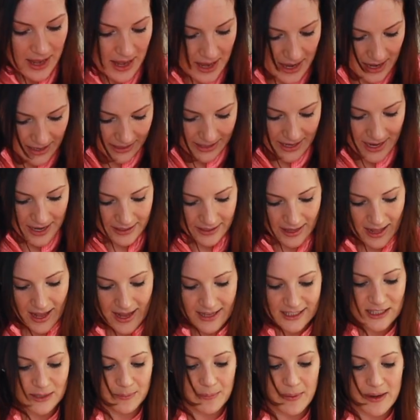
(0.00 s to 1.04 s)
Again, it
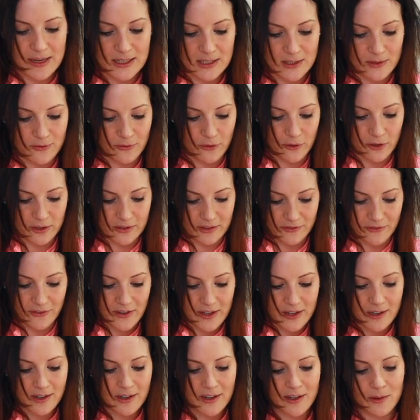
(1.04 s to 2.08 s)
has space for the
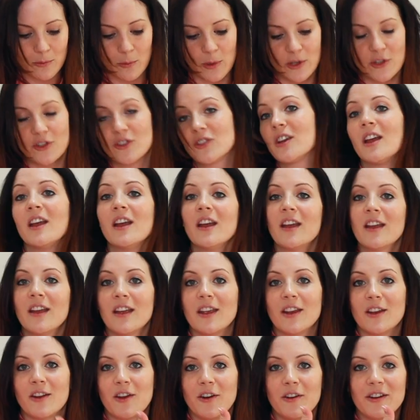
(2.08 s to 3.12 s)
finger, which,
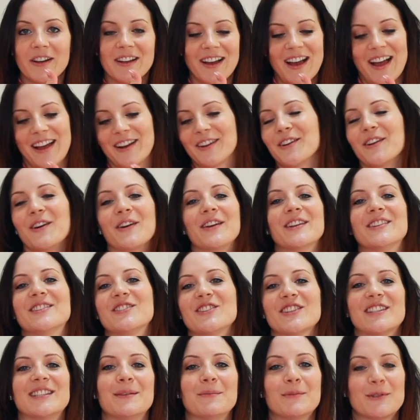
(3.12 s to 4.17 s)
you know, I don't know, it
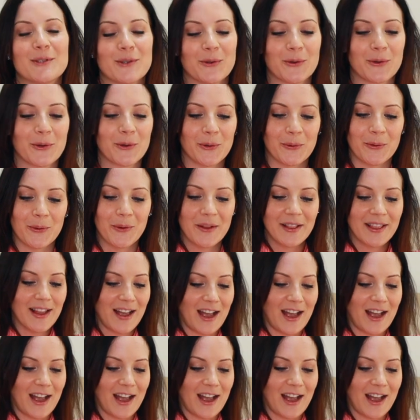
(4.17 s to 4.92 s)
just seems so cool.